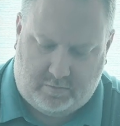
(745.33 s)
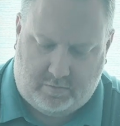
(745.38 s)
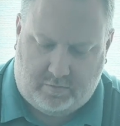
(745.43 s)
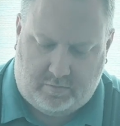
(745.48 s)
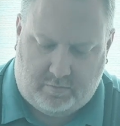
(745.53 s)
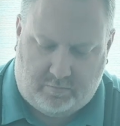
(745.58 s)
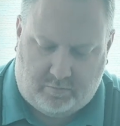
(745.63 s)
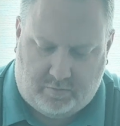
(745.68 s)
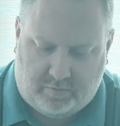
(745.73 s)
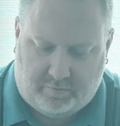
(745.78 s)

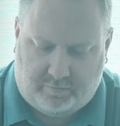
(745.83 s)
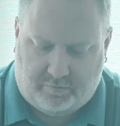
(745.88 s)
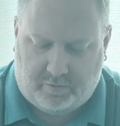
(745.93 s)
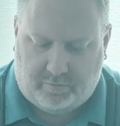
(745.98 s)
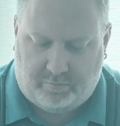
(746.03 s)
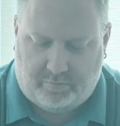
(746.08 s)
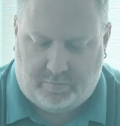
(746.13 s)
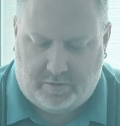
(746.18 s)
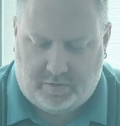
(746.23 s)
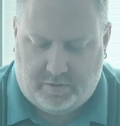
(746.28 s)
I wonder if
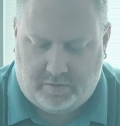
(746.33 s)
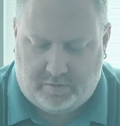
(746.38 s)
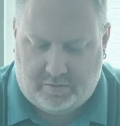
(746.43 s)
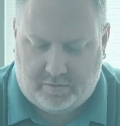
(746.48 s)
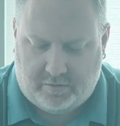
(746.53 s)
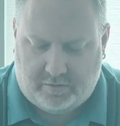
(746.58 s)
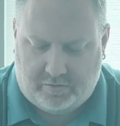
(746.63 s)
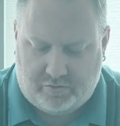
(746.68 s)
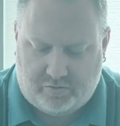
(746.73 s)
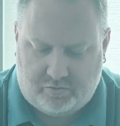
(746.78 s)
they'll be in
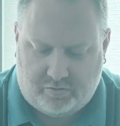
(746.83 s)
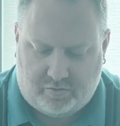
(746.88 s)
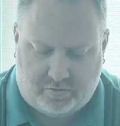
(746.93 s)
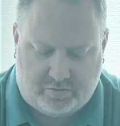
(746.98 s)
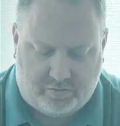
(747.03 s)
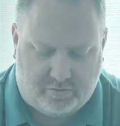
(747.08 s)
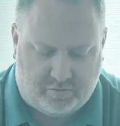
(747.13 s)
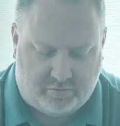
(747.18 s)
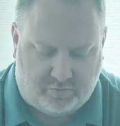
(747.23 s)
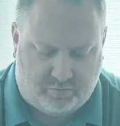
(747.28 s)
the
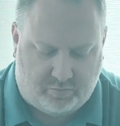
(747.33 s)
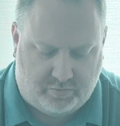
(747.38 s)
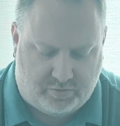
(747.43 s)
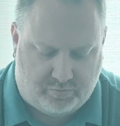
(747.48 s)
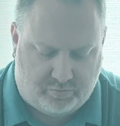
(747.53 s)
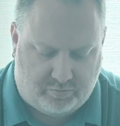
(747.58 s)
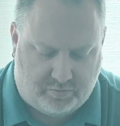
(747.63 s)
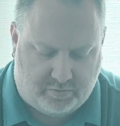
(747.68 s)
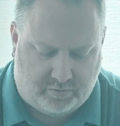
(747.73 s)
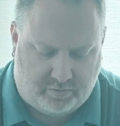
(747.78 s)
instructions
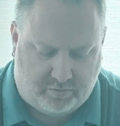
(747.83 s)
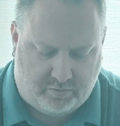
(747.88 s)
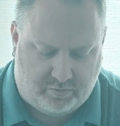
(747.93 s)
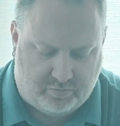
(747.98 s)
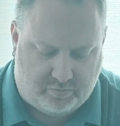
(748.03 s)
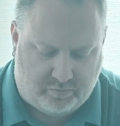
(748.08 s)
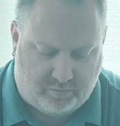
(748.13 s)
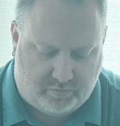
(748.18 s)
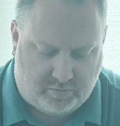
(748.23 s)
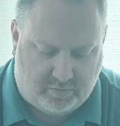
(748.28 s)
which one
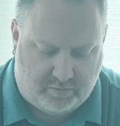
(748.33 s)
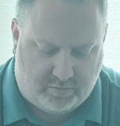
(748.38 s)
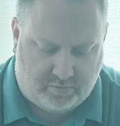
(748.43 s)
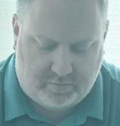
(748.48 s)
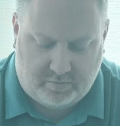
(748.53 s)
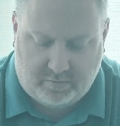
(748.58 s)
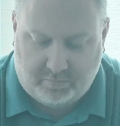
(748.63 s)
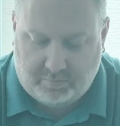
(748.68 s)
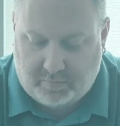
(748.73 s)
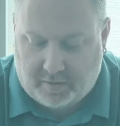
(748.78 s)
goes where.
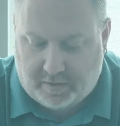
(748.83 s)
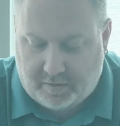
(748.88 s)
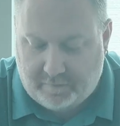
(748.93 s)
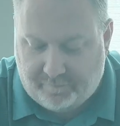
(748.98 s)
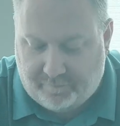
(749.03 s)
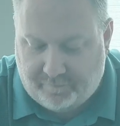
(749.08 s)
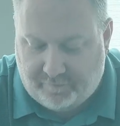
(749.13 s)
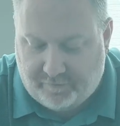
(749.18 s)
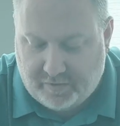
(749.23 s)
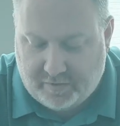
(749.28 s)
It
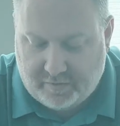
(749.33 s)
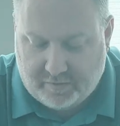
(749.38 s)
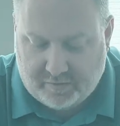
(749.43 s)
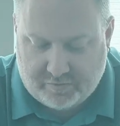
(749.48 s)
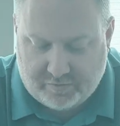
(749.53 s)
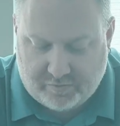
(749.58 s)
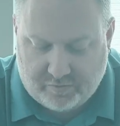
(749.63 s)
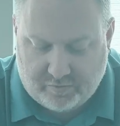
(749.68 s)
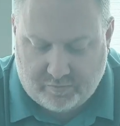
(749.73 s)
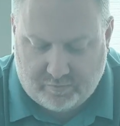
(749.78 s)
might fit a
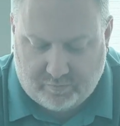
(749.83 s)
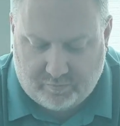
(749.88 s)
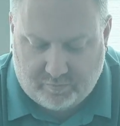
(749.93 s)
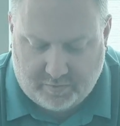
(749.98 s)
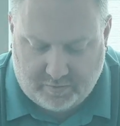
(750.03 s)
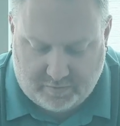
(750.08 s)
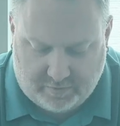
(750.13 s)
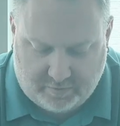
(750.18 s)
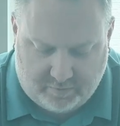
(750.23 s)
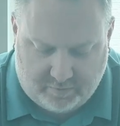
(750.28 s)
certain way in